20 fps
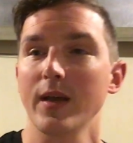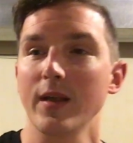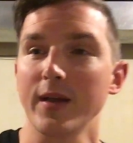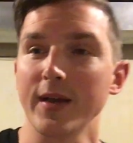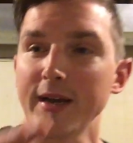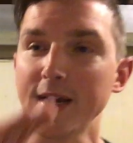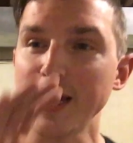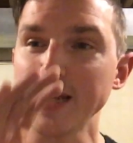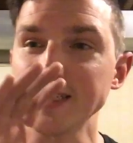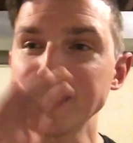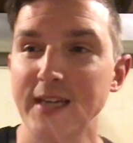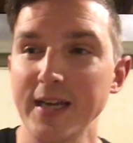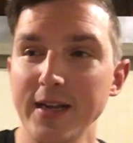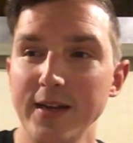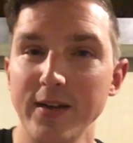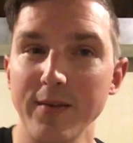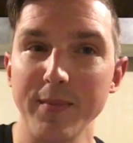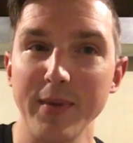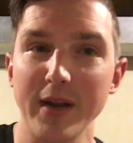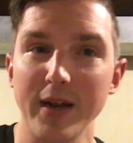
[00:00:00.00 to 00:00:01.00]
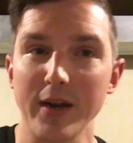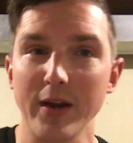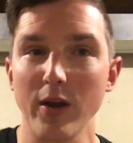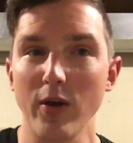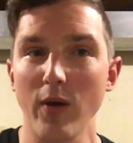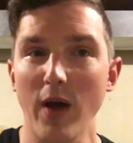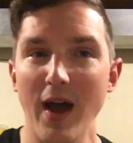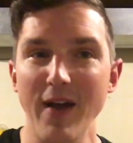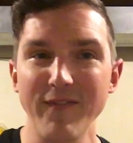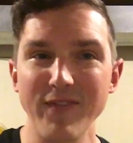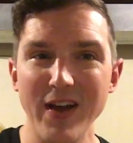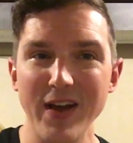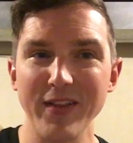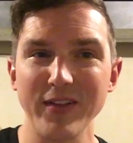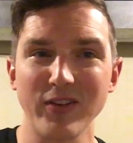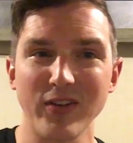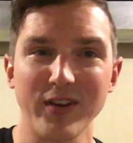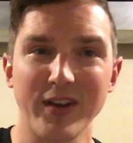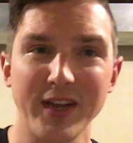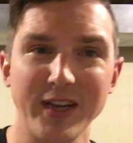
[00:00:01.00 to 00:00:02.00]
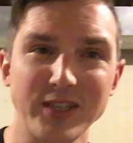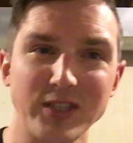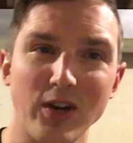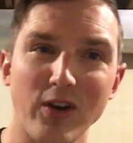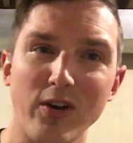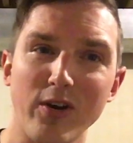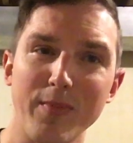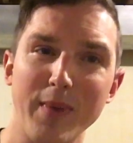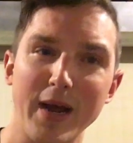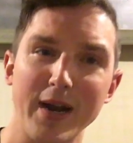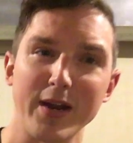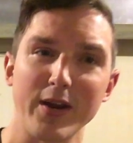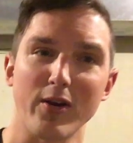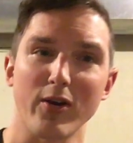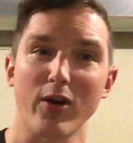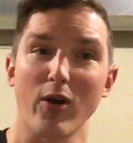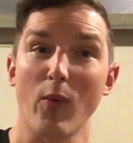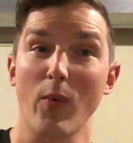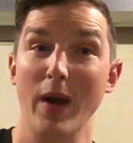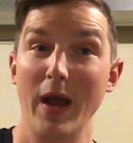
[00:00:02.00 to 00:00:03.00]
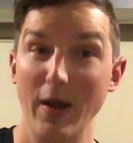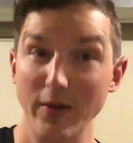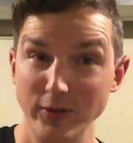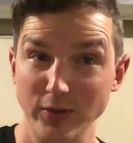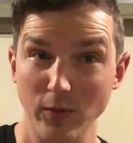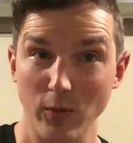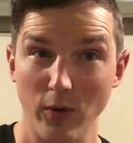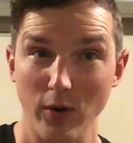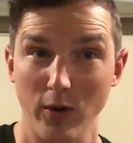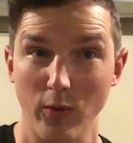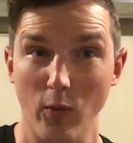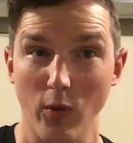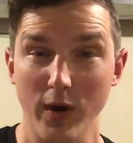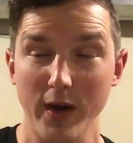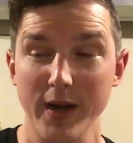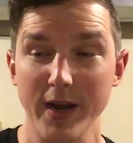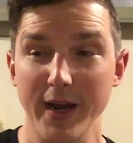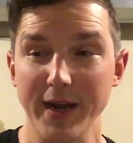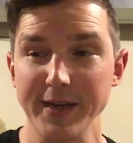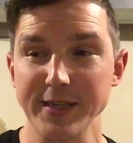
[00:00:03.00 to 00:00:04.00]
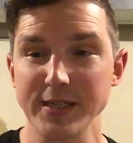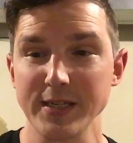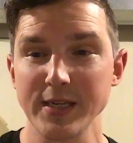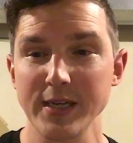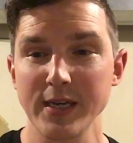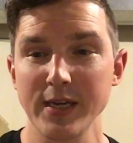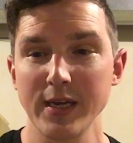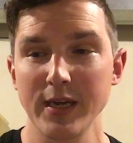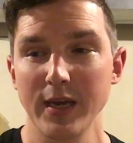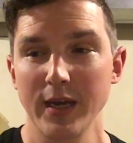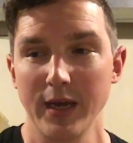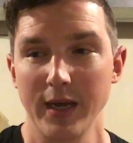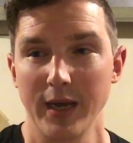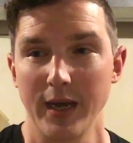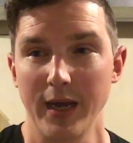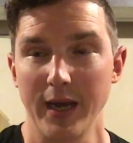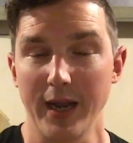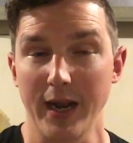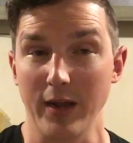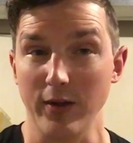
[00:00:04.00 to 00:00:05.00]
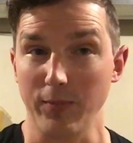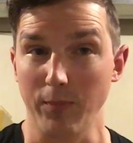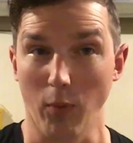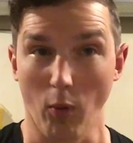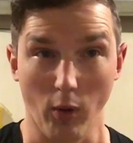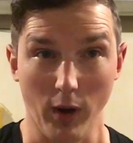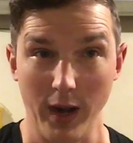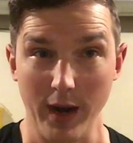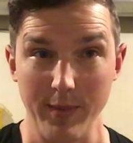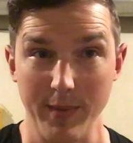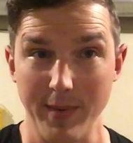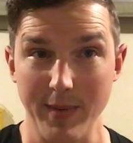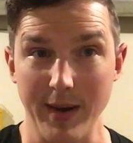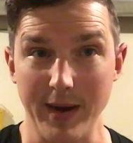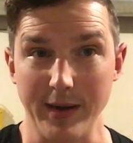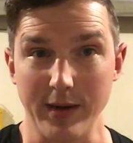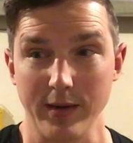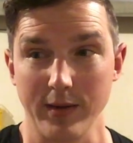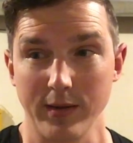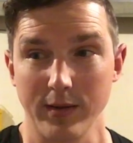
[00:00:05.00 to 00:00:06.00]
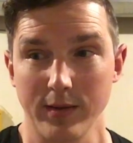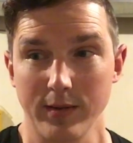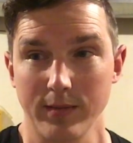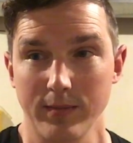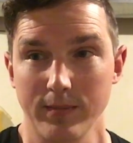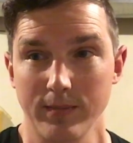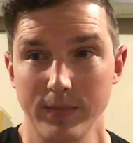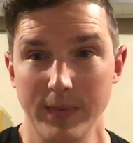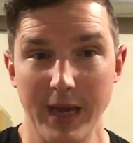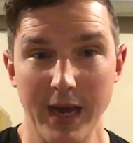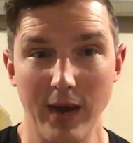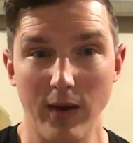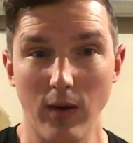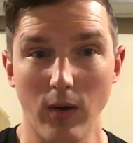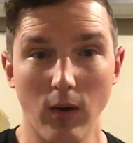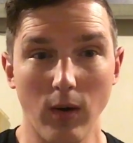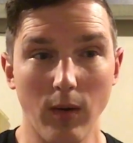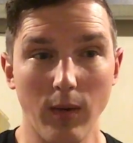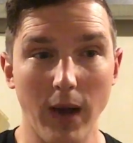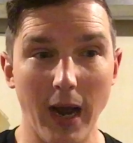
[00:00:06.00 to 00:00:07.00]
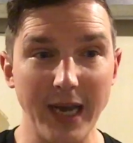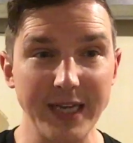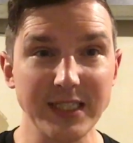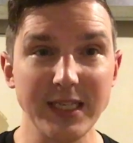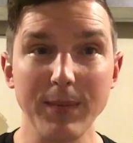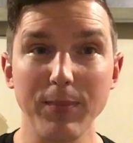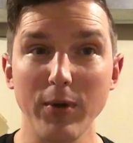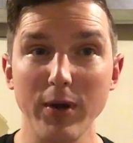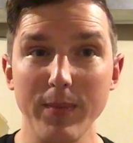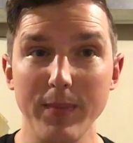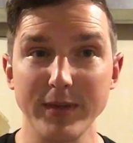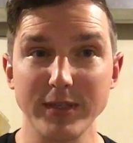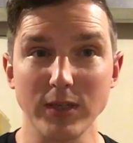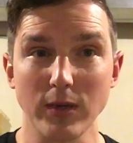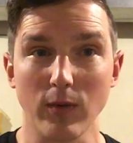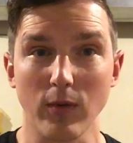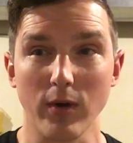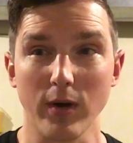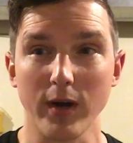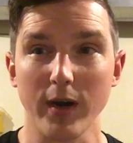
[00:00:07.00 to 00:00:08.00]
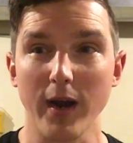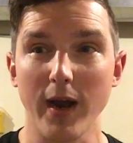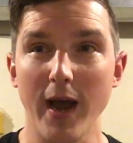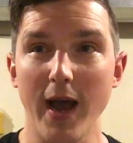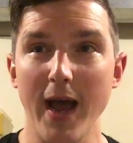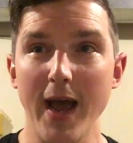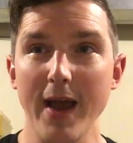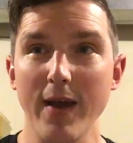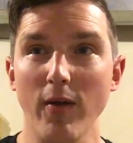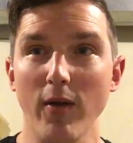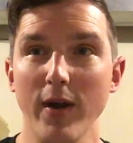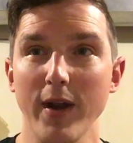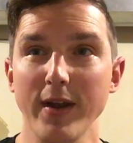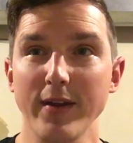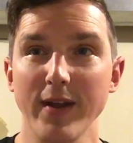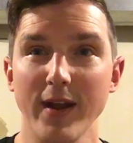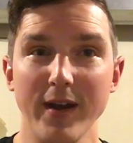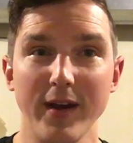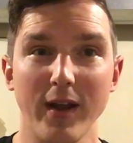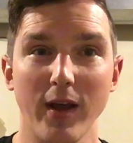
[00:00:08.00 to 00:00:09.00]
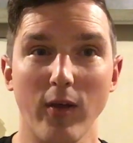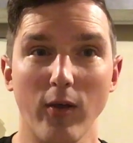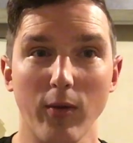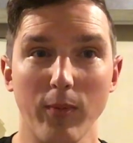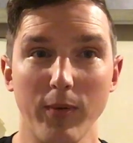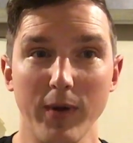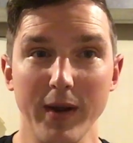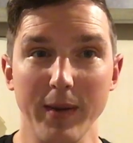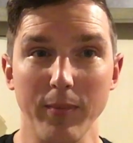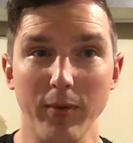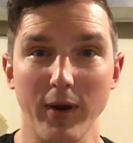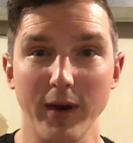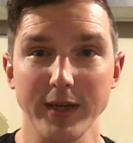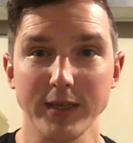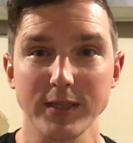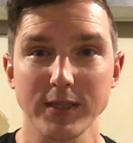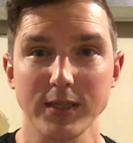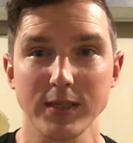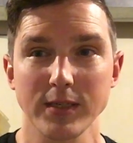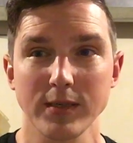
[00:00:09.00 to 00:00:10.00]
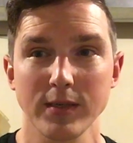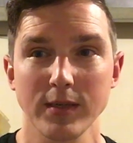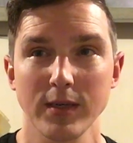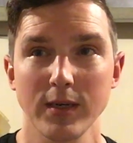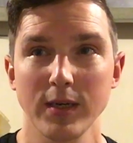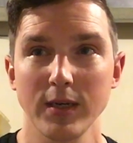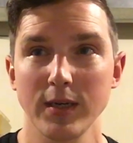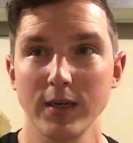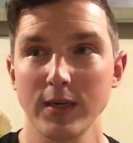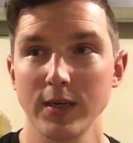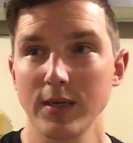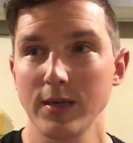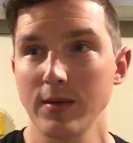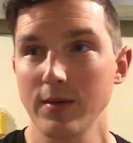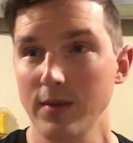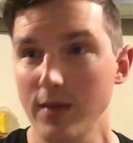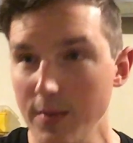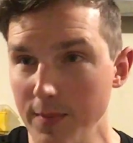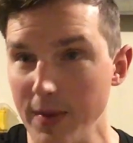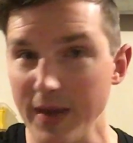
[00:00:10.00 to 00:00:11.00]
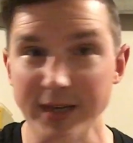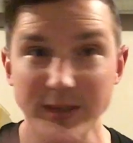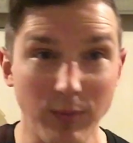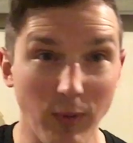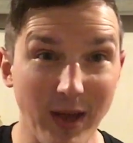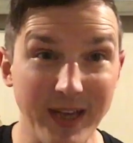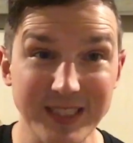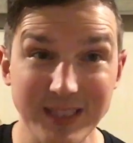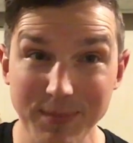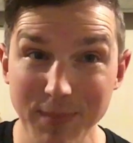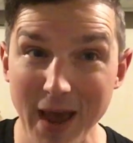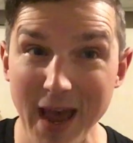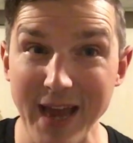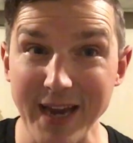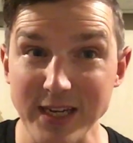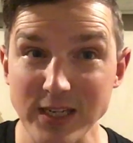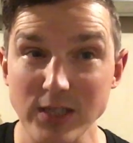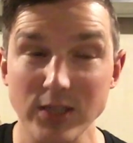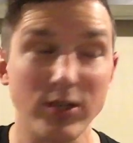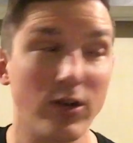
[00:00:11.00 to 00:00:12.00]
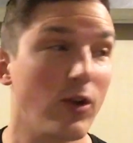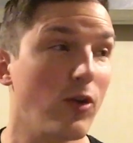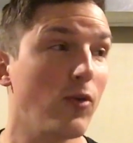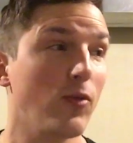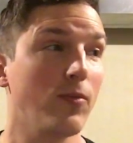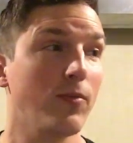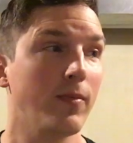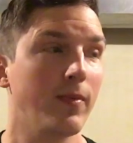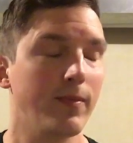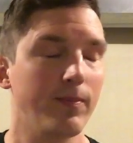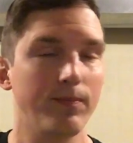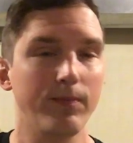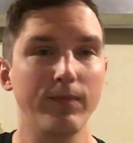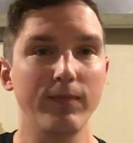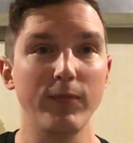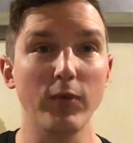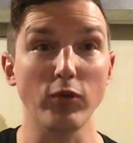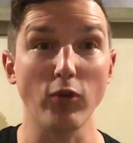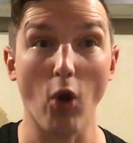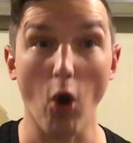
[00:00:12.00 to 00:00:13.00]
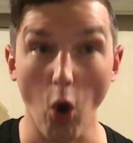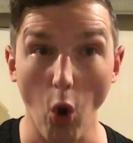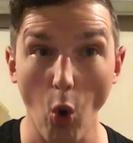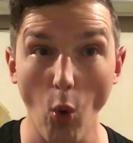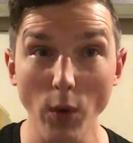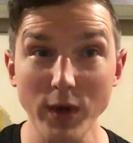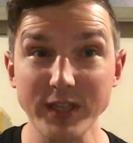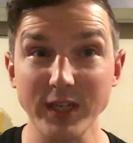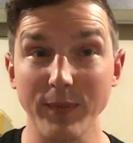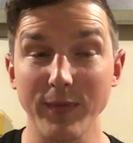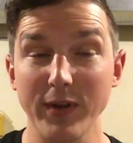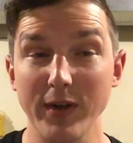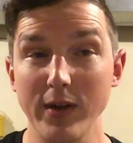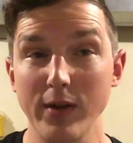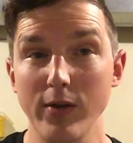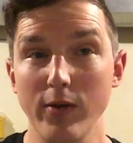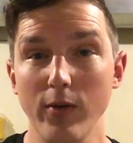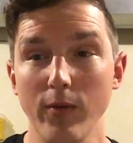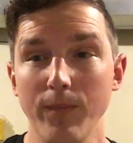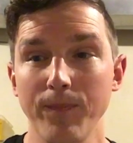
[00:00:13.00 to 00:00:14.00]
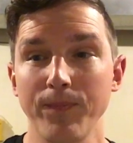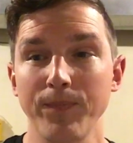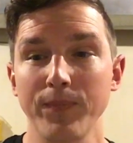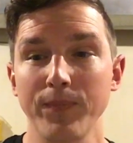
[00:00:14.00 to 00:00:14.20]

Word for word: Like I said a minute ago, I found this on Kickstarter about a year ago when I was at work working nights, and I was bored out of my mind. Now, I stay pretty busy at work. I run a 10-color printing press that makes plastic bags, so there's always something to do.